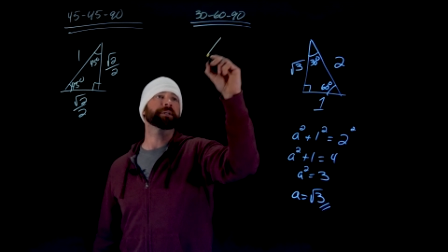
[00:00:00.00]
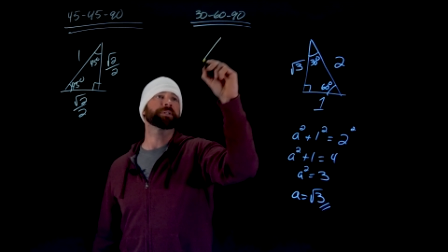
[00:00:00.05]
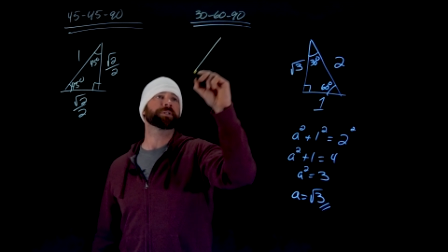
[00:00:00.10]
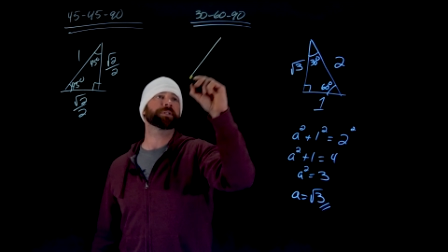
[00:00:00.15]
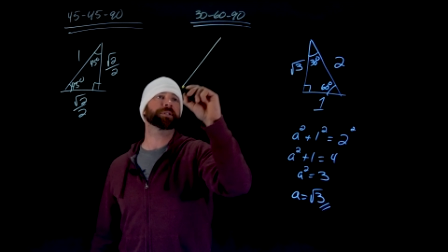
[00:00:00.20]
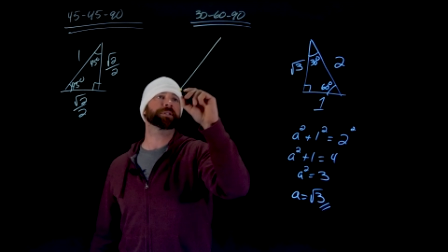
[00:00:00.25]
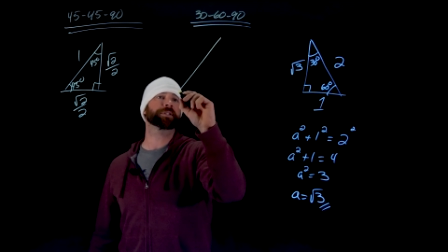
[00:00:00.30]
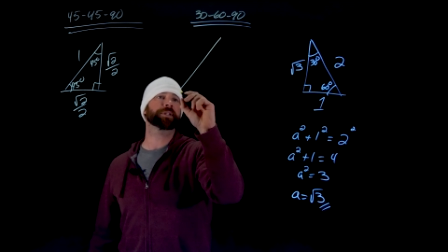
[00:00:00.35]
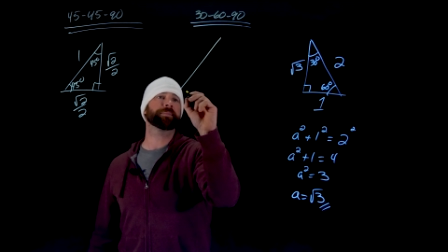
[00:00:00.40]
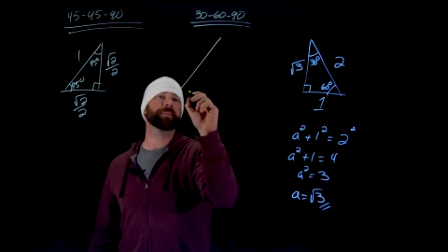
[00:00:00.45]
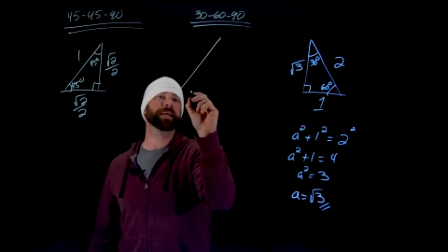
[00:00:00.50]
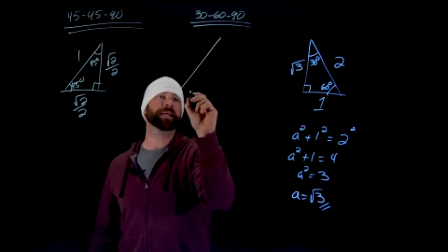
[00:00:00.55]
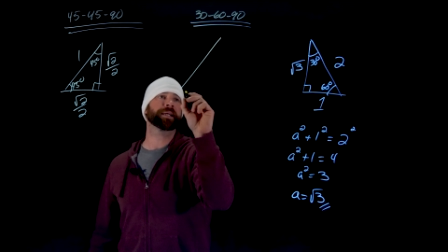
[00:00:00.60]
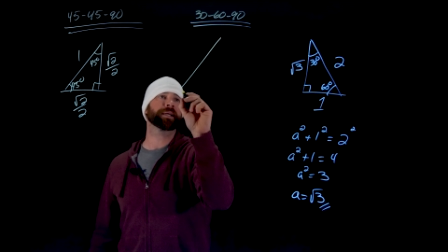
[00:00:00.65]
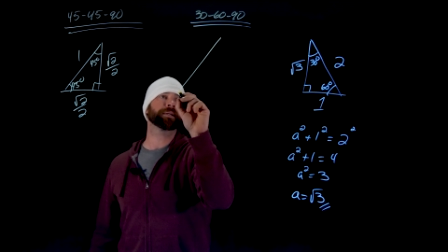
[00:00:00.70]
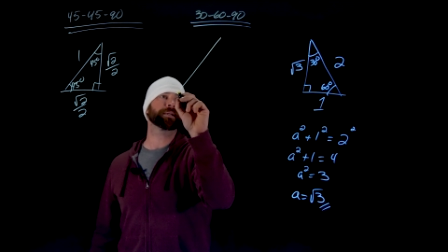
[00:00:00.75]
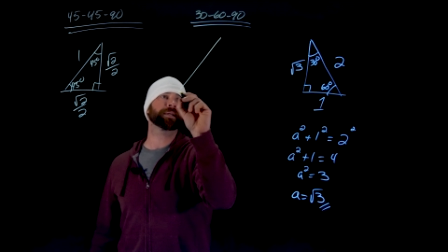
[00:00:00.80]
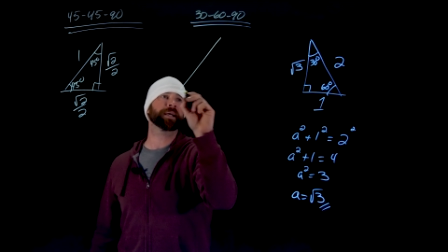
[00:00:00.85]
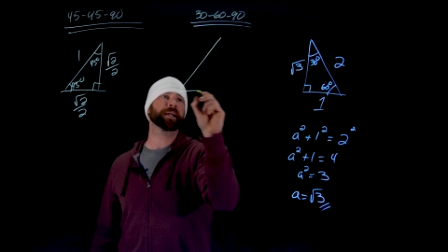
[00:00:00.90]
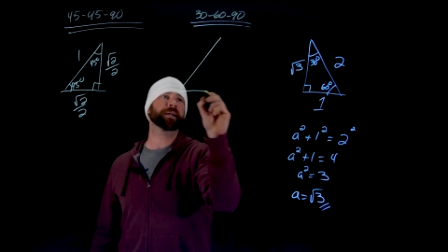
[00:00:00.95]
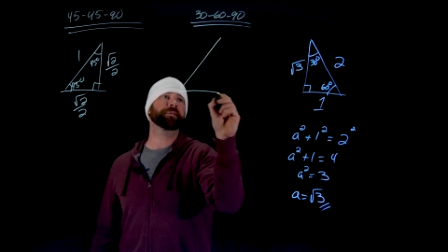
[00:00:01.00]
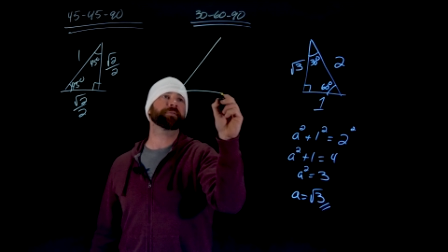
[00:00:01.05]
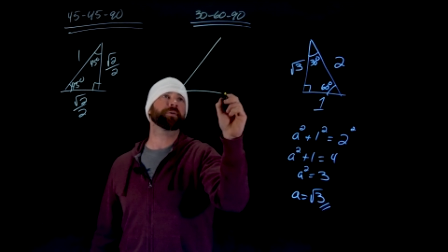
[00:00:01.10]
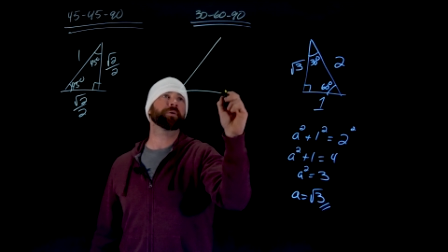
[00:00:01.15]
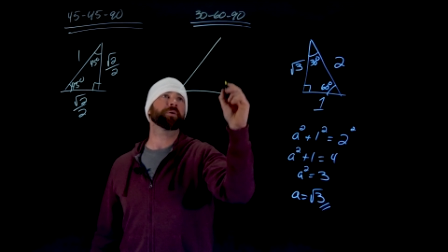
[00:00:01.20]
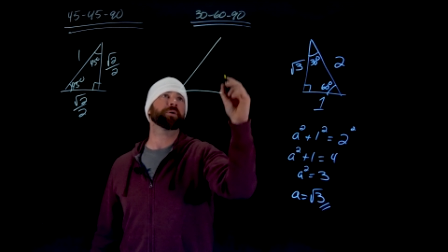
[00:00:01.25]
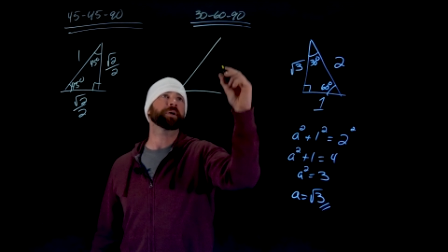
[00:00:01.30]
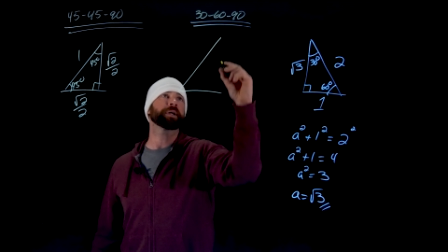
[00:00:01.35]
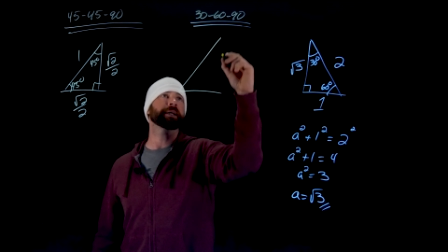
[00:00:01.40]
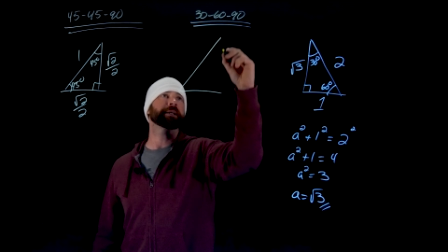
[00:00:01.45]
just to make it kind of
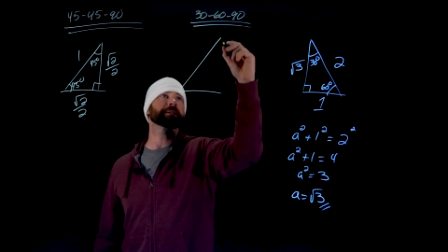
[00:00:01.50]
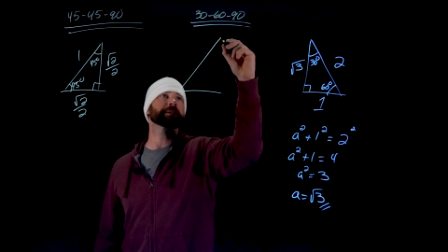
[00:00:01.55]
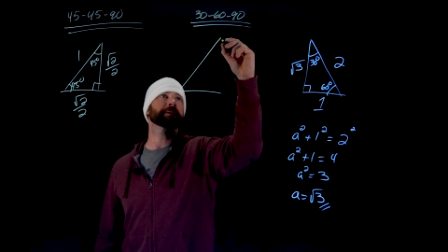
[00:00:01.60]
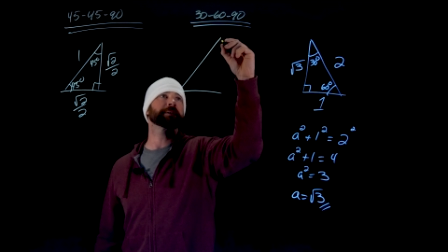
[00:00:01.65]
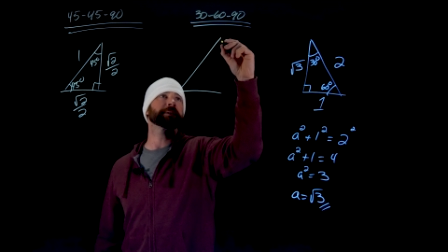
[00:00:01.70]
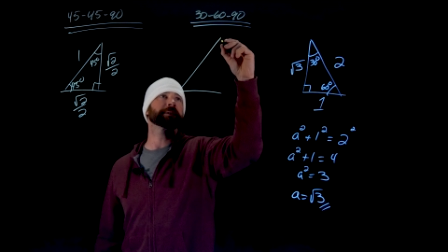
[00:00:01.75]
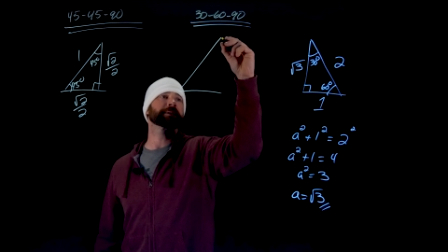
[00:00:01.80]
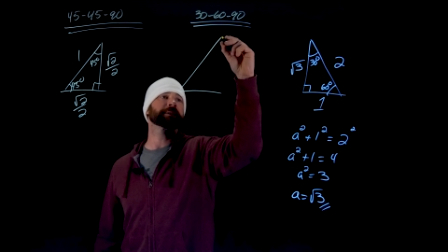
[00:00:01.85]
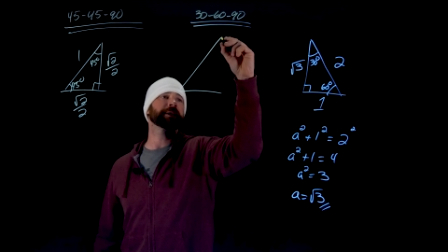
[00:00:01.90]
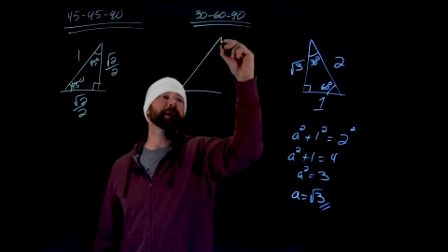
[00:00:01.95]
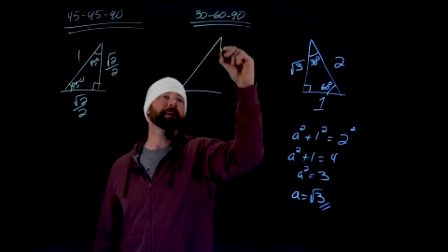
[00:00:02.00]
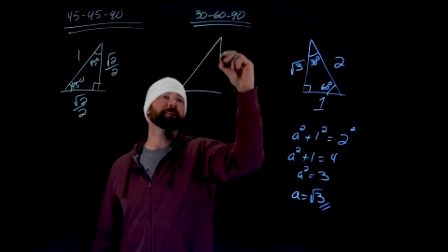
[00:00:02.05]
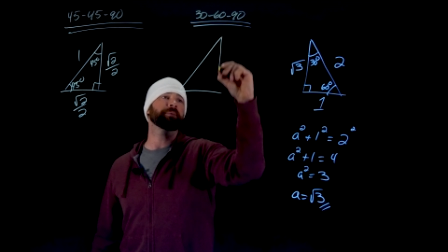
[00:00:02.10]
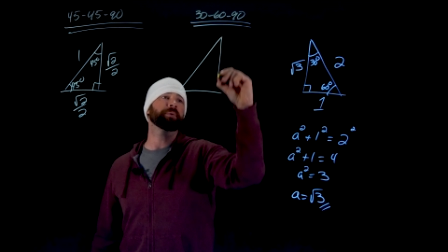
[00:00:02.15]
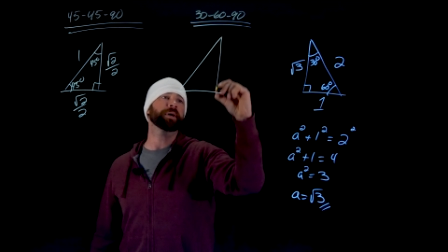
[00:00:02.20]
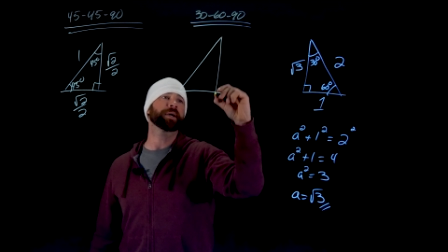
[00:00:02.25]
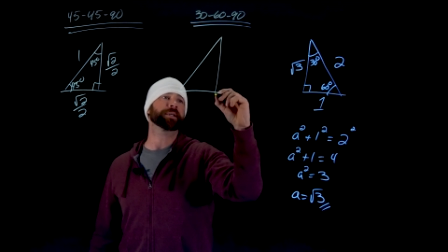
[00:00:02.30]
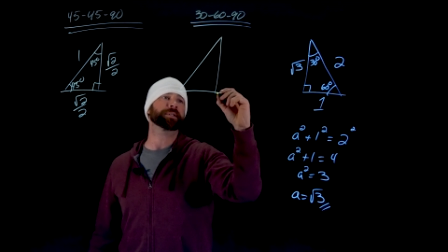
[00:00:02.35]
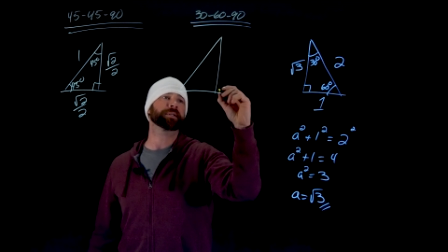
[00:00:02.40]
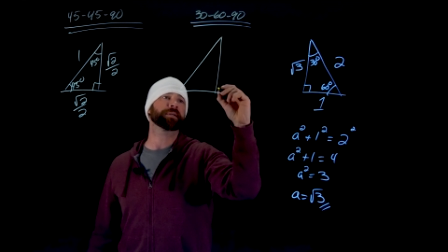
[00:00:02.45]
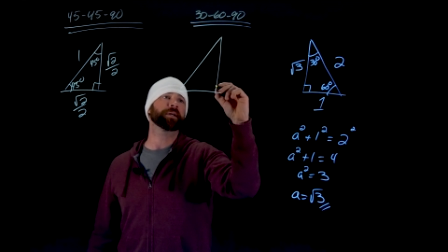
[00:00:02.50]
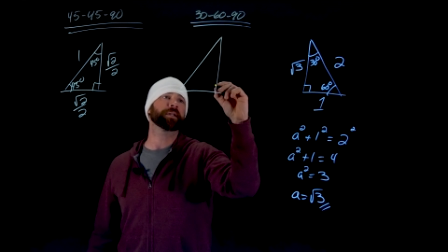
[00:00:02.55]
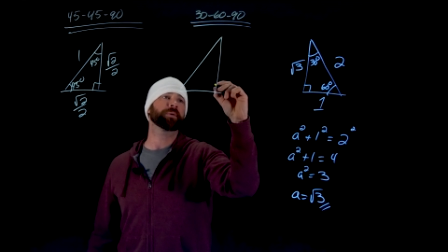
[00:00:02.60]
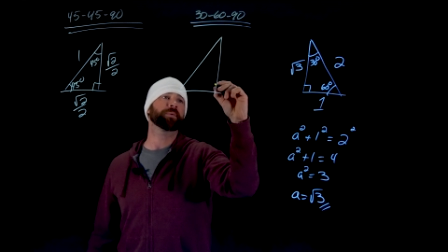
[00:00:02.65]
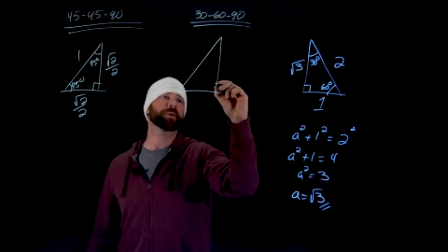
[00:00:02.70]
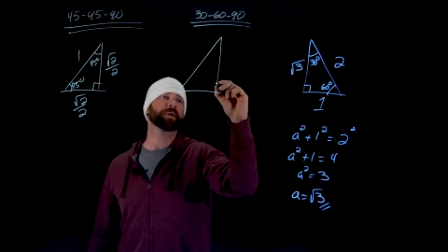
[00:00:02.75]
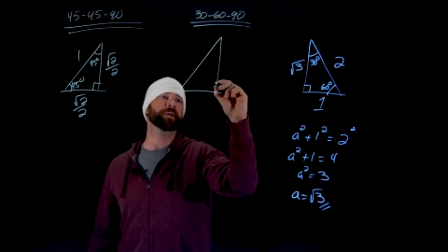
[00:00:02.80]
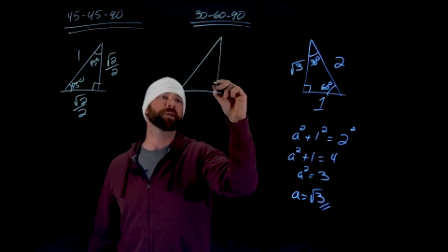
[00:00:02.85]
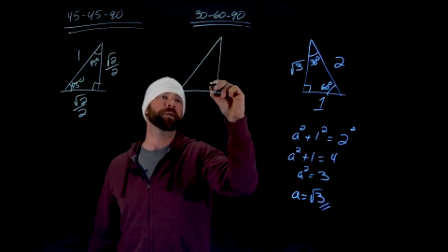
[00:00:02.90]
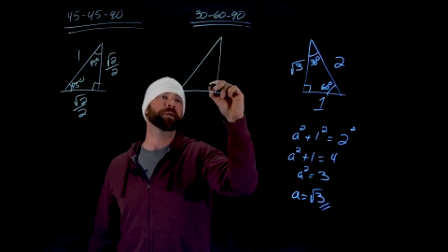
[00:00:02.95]
oriented the same way as that other
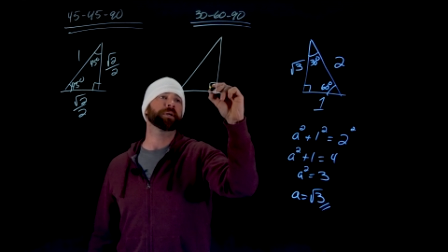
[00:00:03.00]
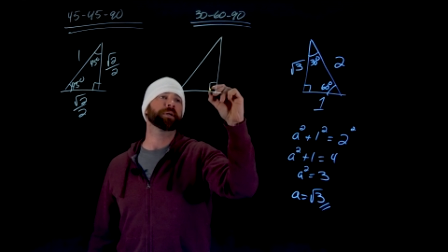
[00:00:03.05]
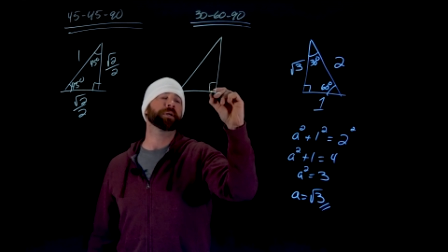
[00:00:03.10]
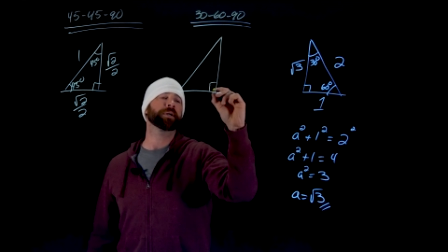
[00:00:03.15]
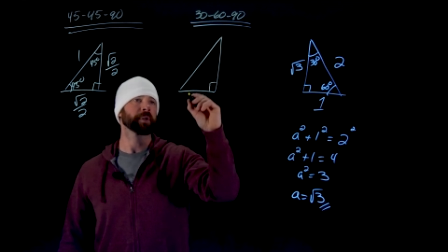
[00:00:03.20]
one.